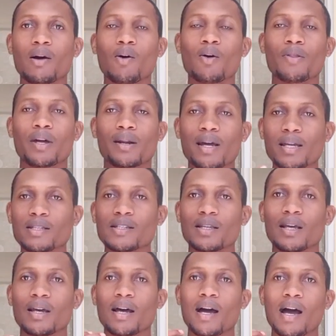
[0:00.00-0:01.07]
on the
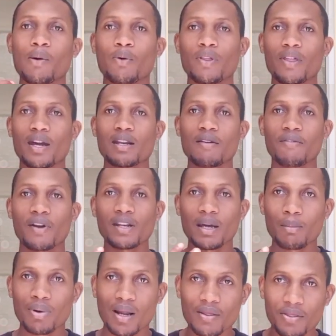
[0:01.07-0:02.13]
rise, with their
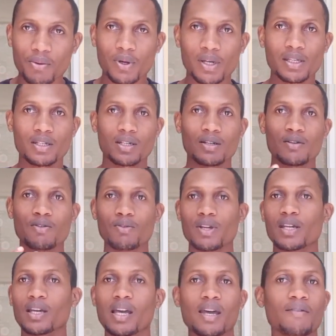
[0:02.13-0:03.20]
defender Branthwaite
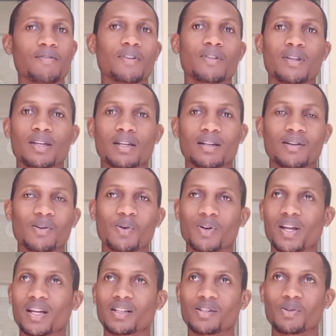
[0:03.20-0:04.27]
doing everything
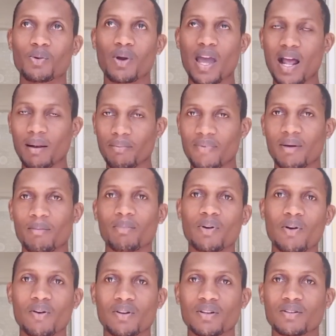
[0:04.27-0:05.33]
correct to help them
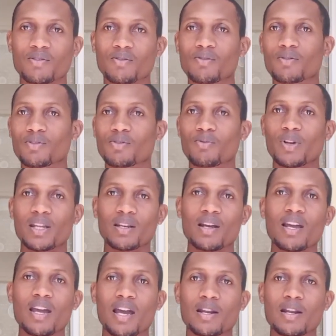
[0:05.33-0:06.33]
to win.